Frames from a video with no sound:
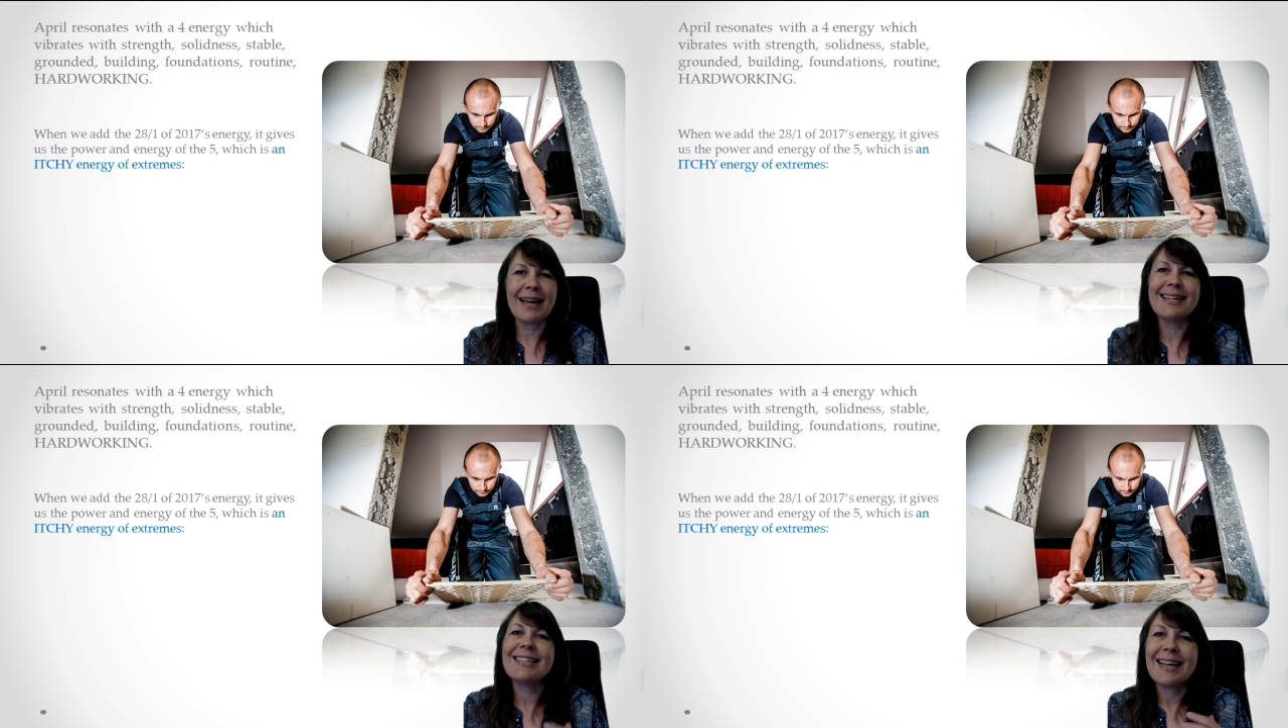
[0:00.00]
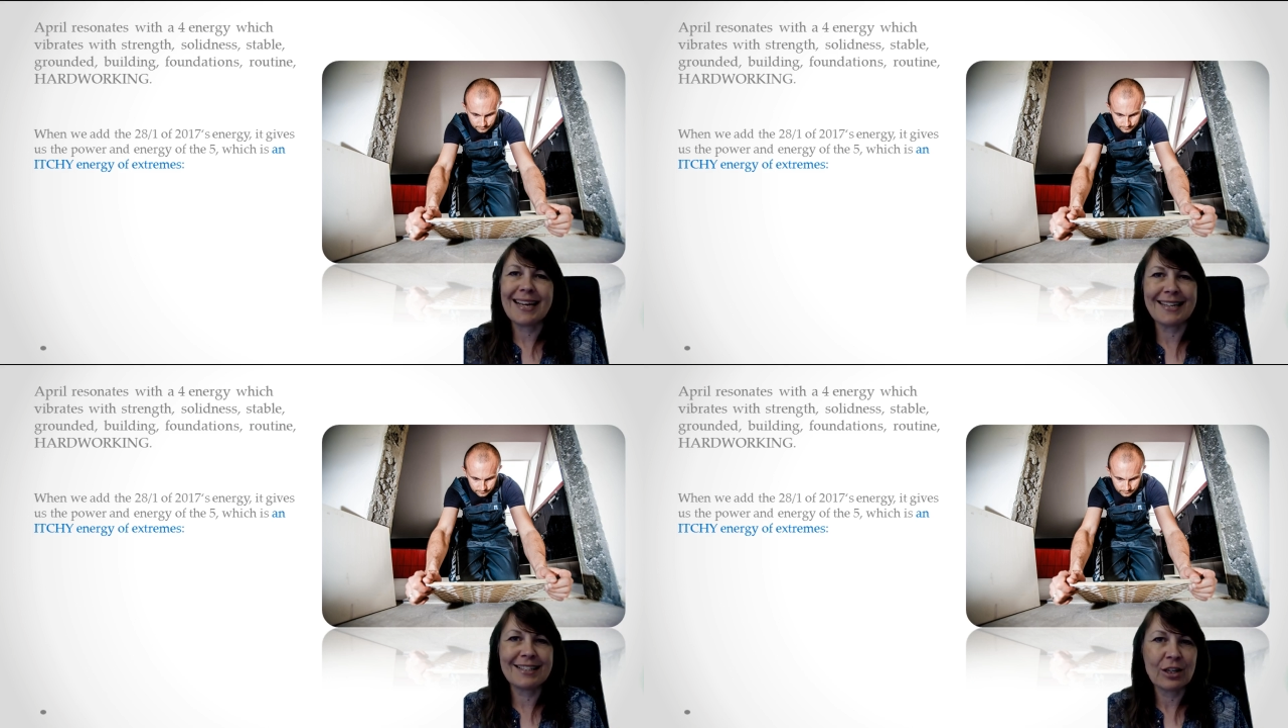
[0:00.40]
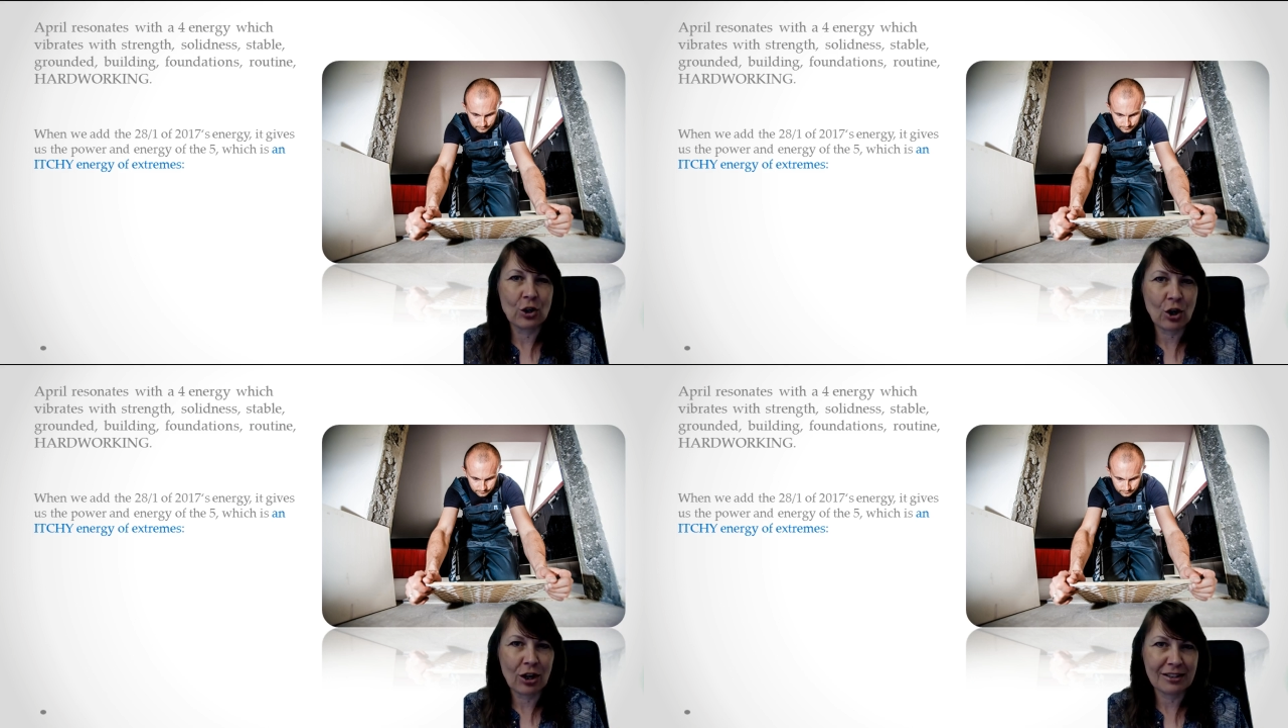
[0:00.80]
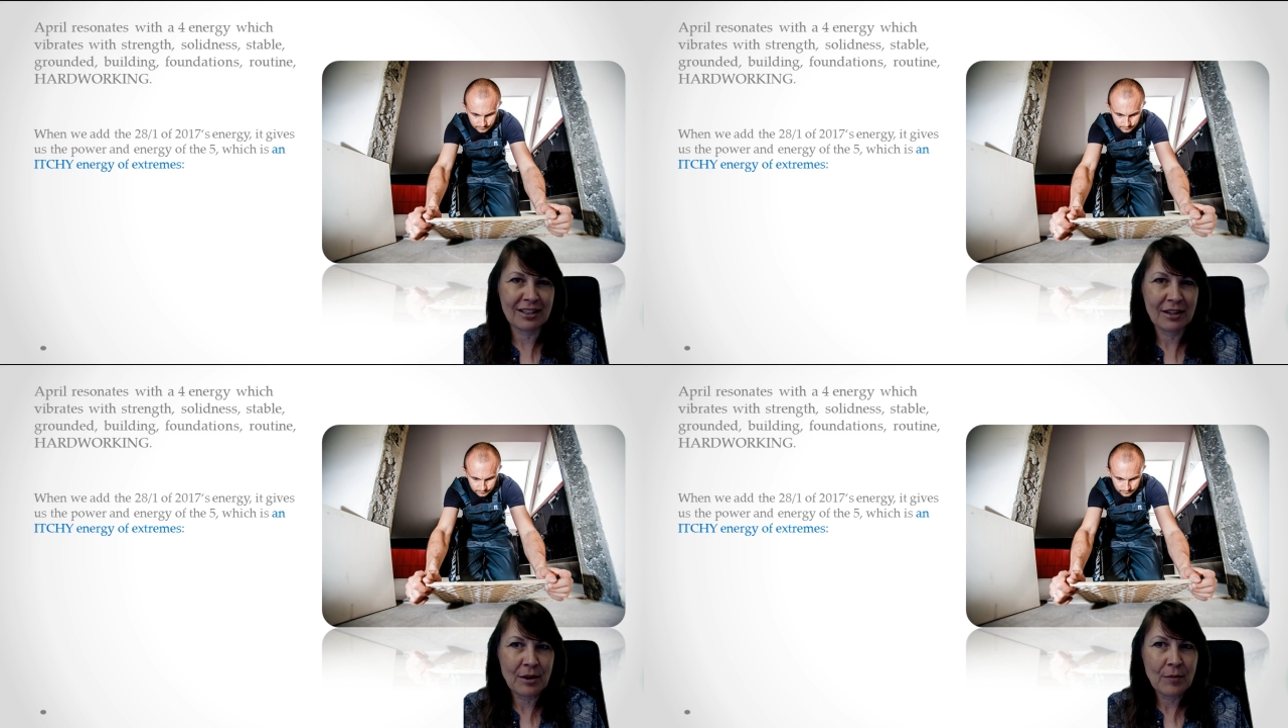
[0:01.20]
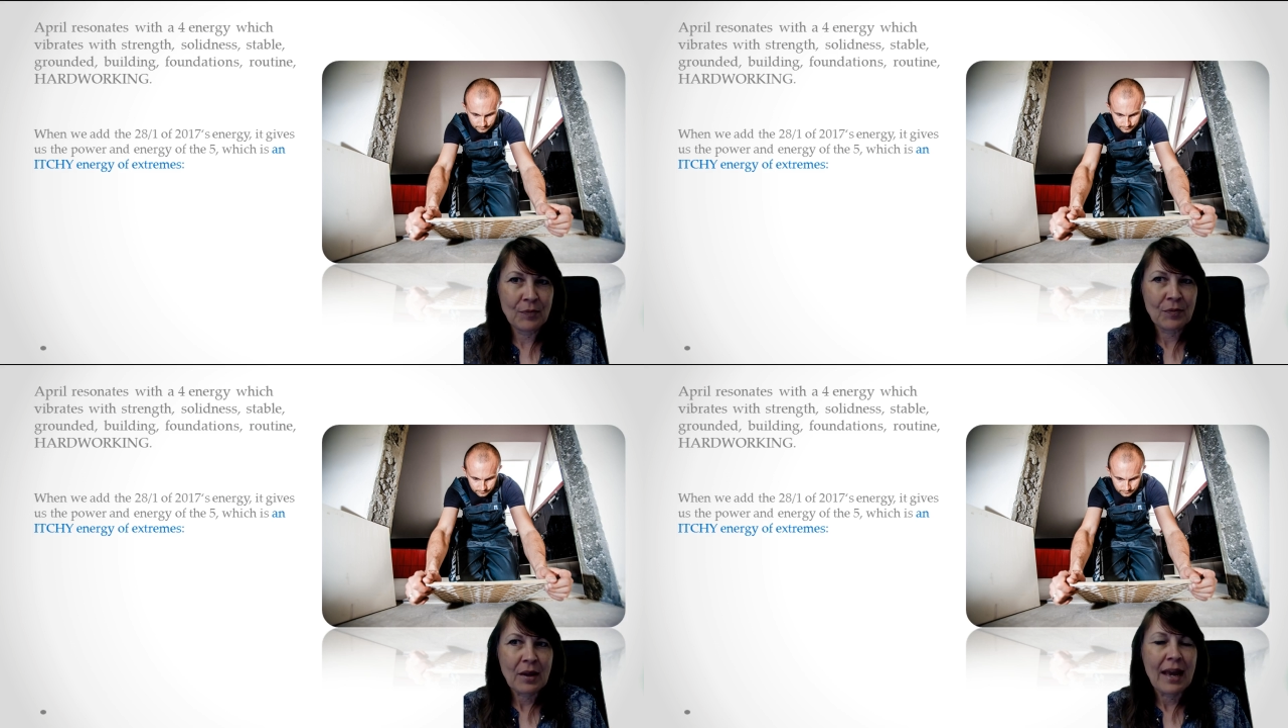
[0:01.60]
it is not.
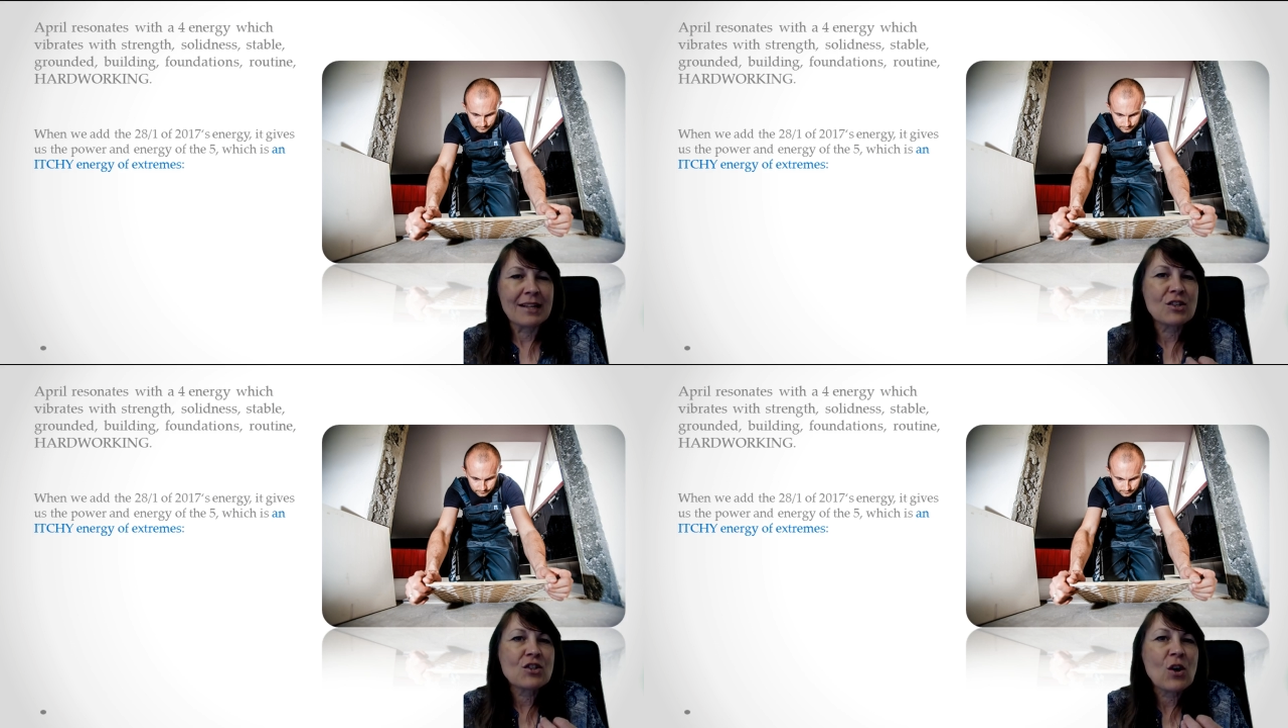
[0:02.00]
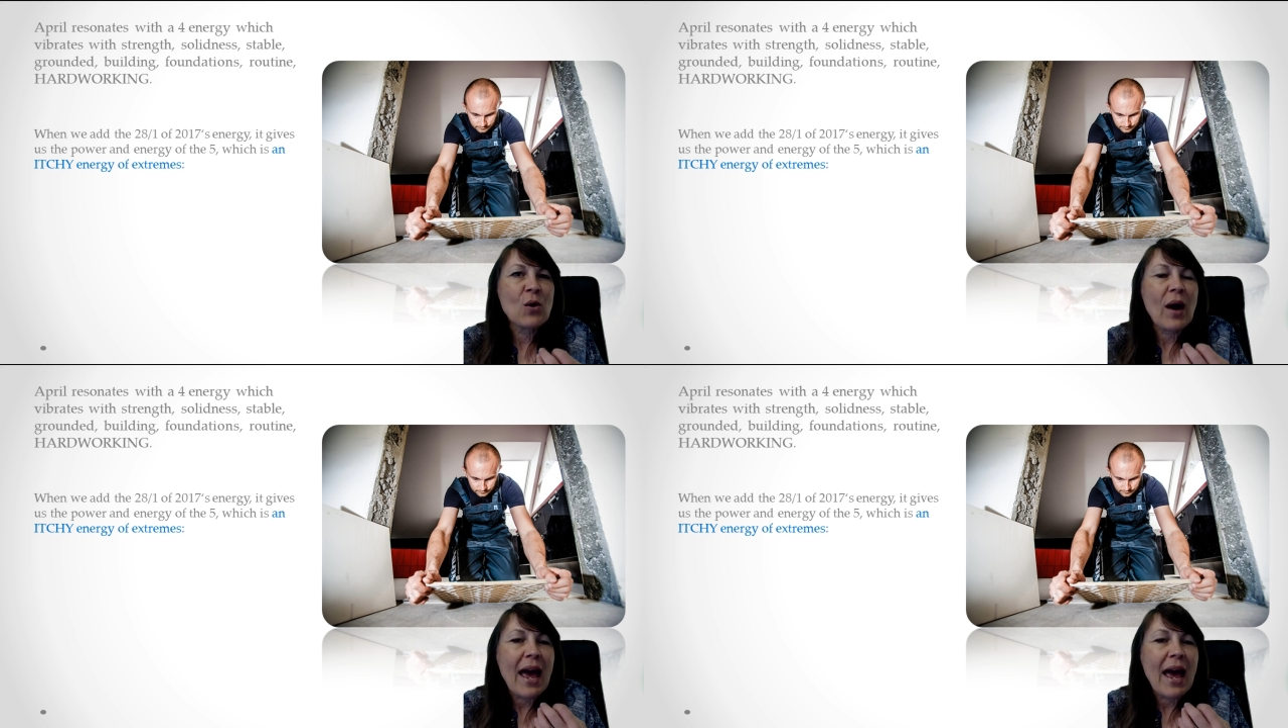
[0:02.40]
And so